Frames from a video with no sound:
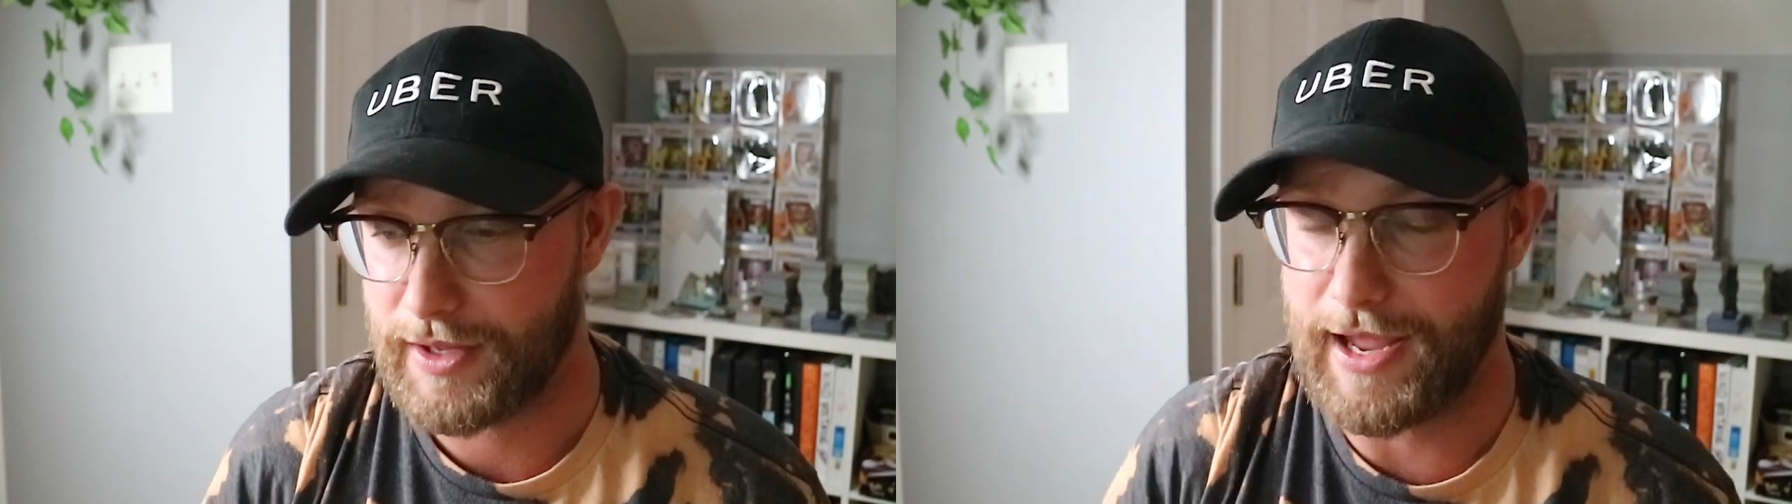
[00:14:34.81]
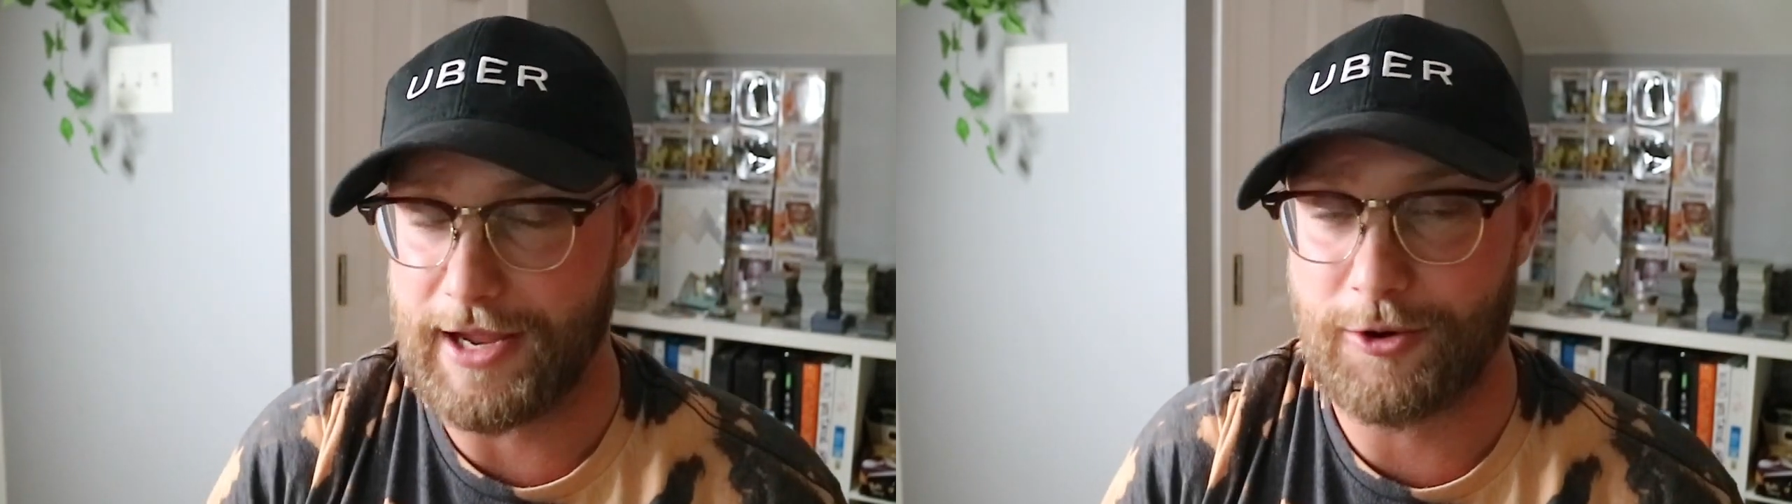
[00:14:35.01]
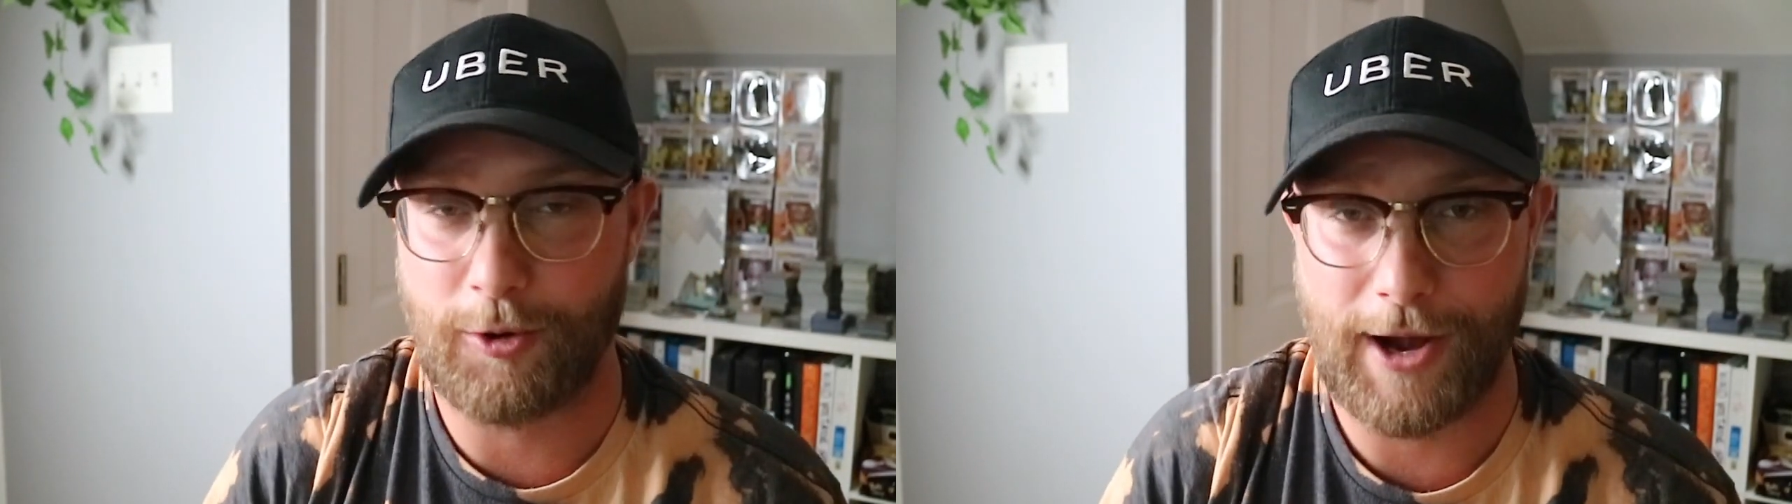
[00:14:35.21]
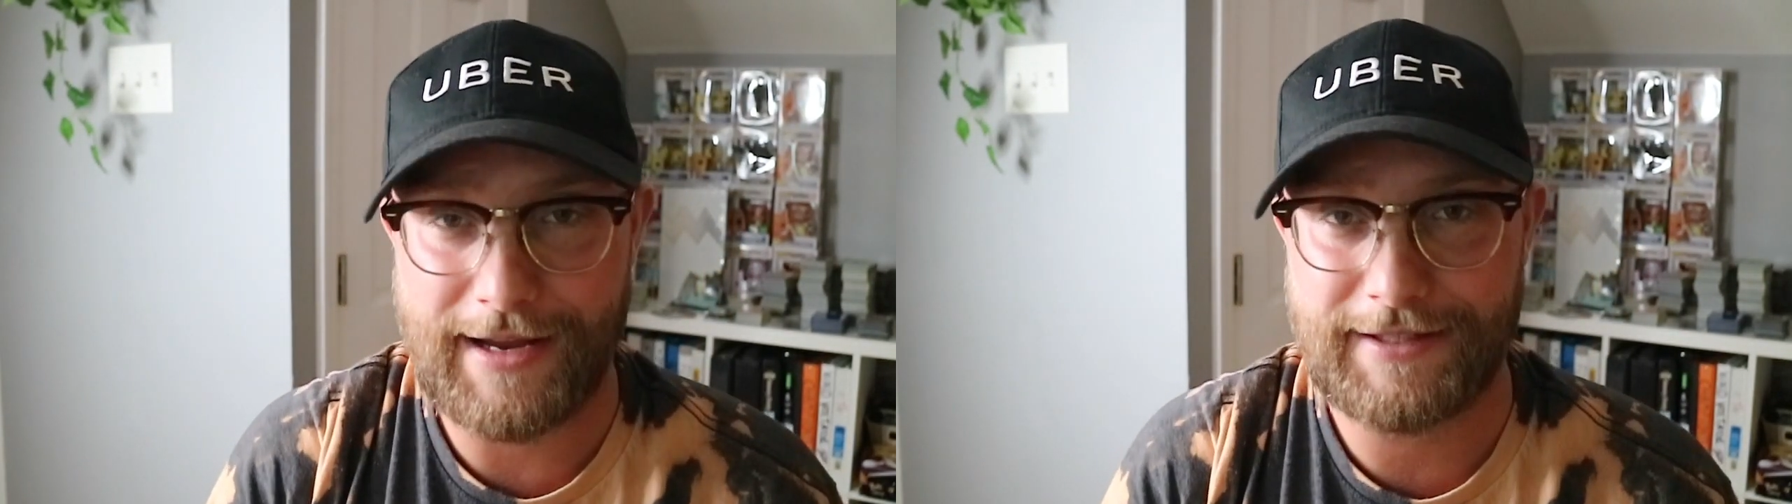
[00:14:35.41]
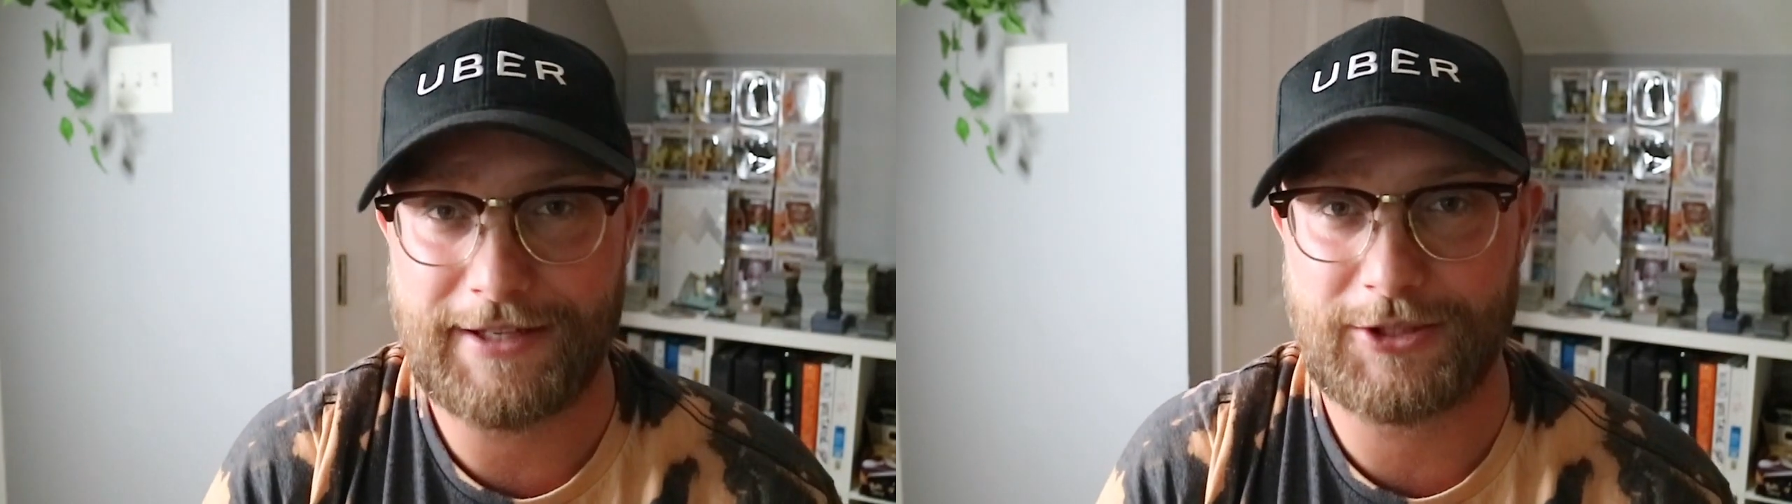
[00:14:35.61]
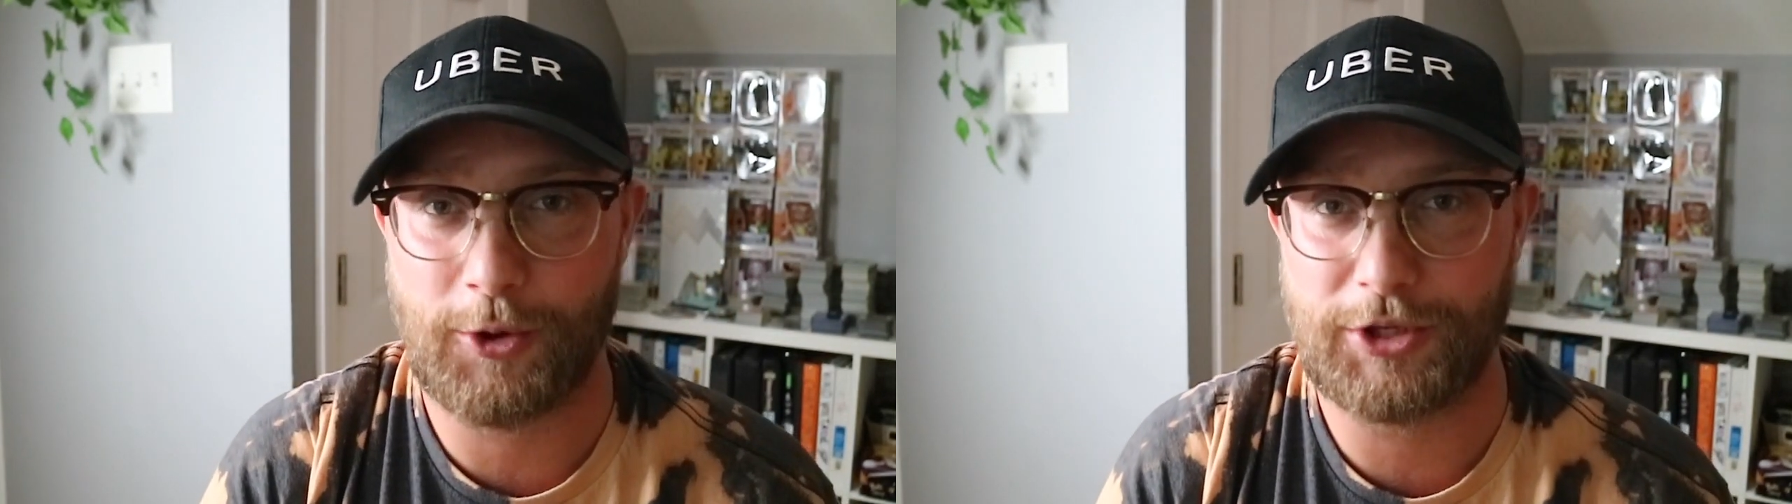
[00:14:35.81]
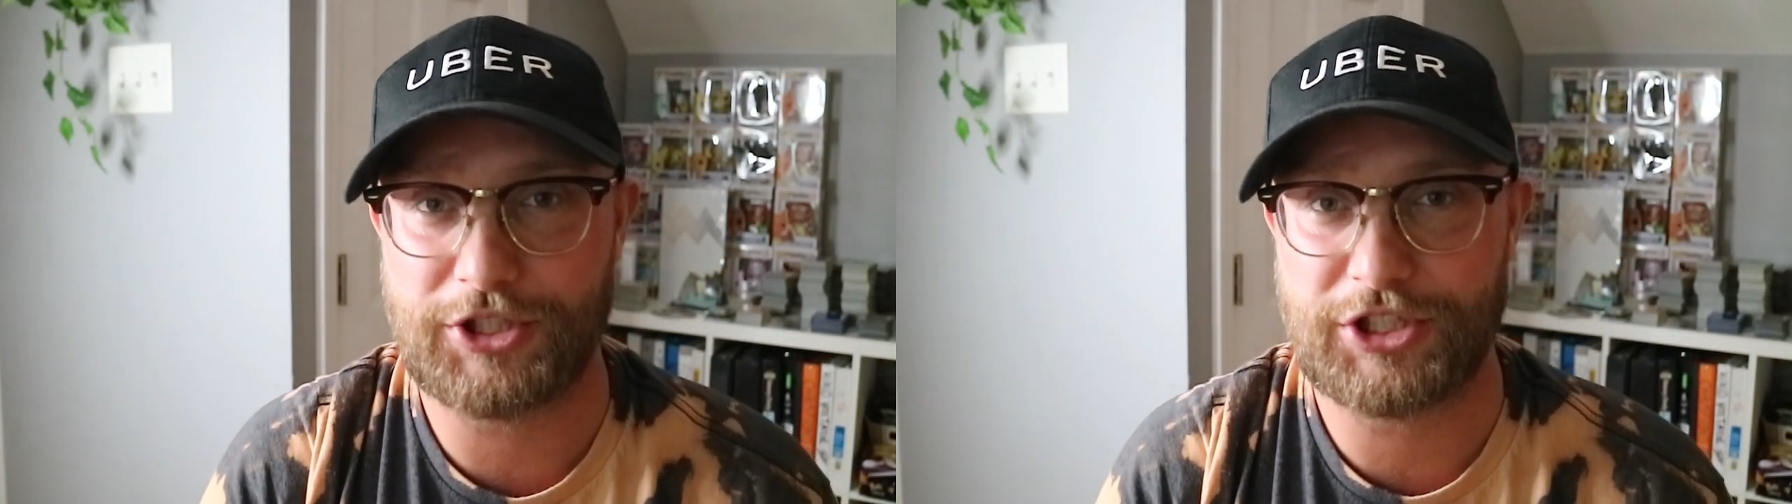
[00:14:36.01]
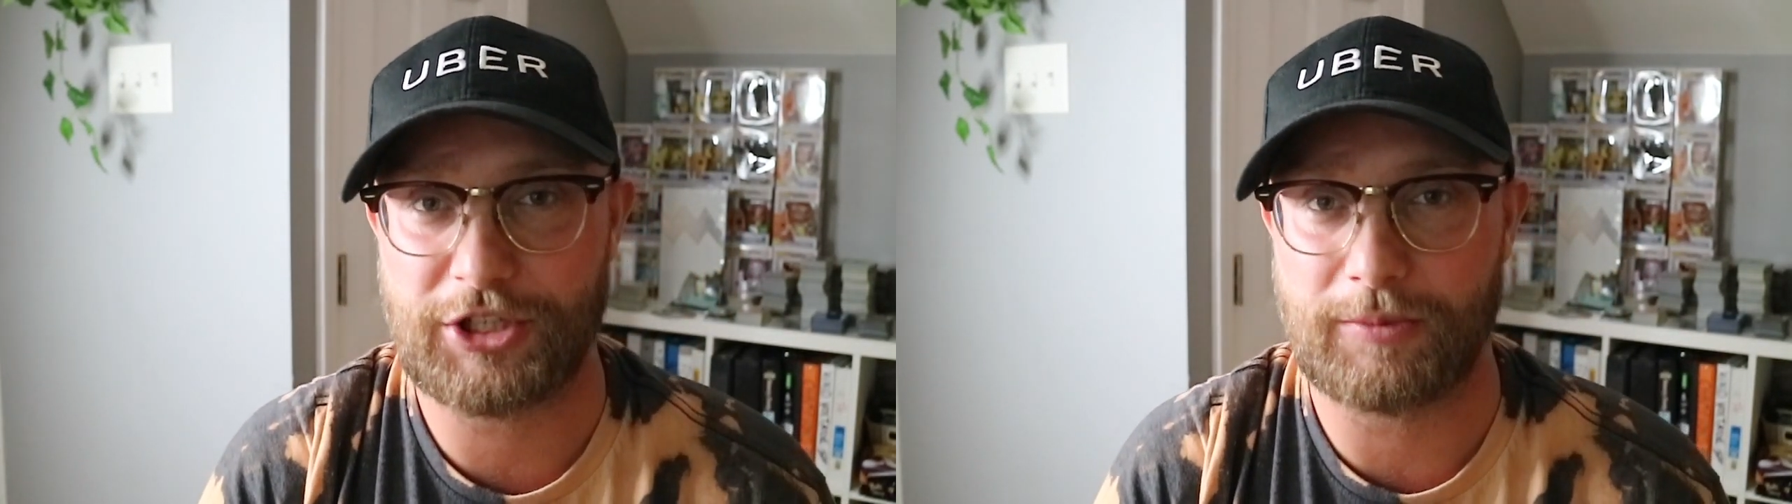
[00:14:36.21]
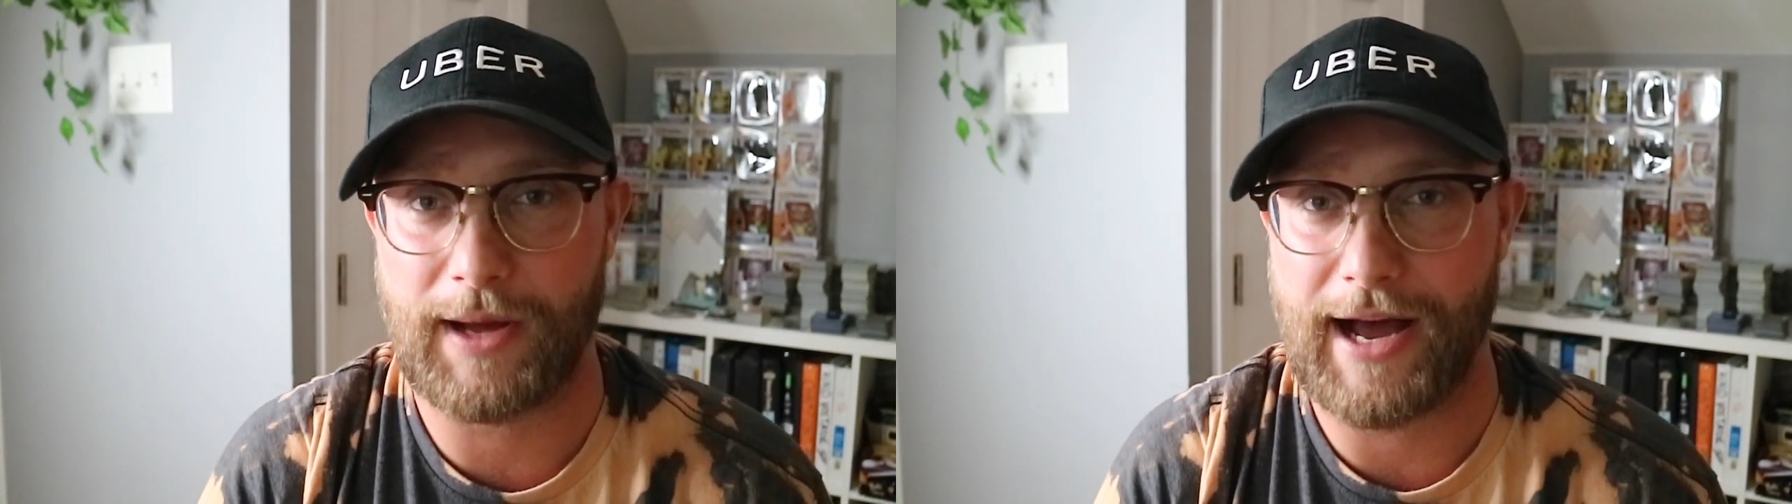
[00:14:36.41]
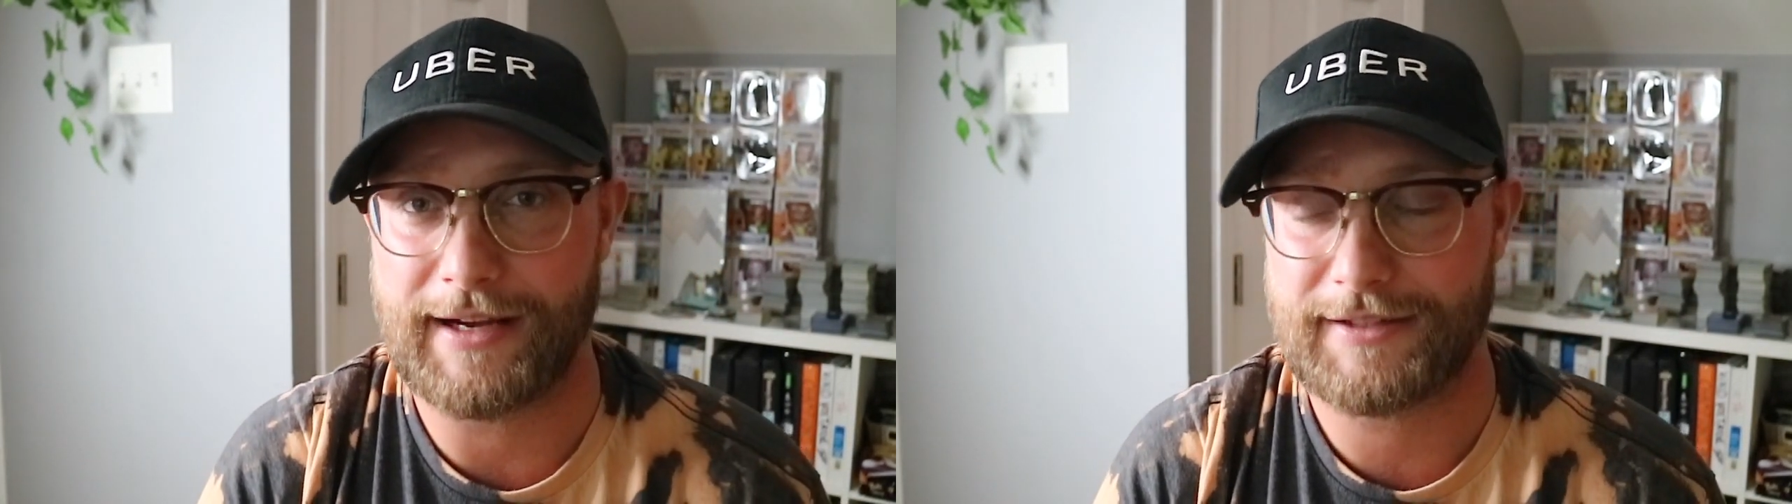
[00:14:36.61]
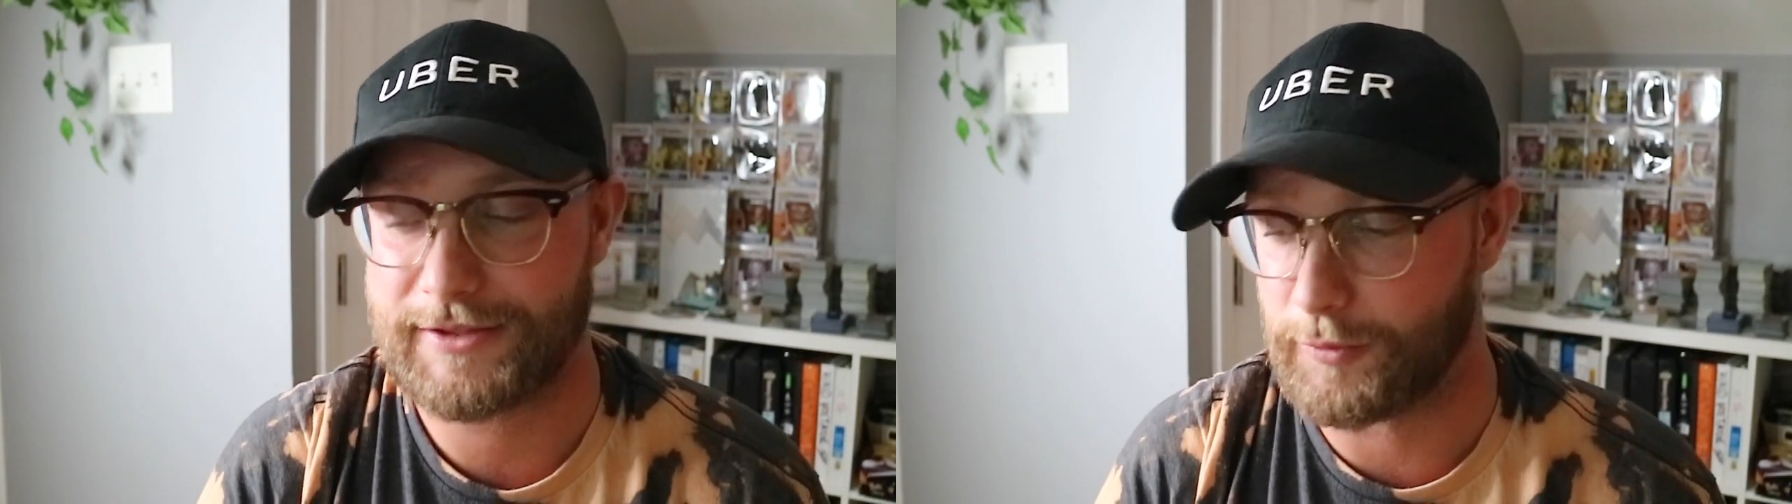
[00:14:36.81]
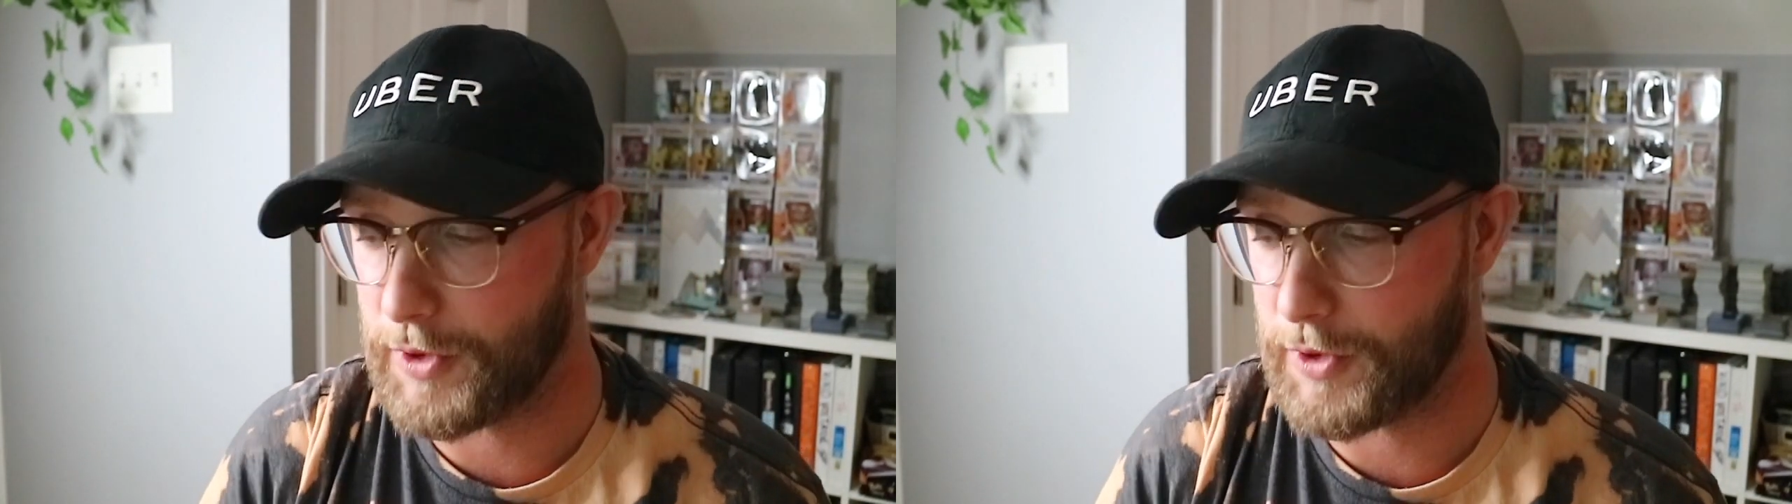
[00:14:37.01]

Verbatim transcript: a crazy Sword and Shield box.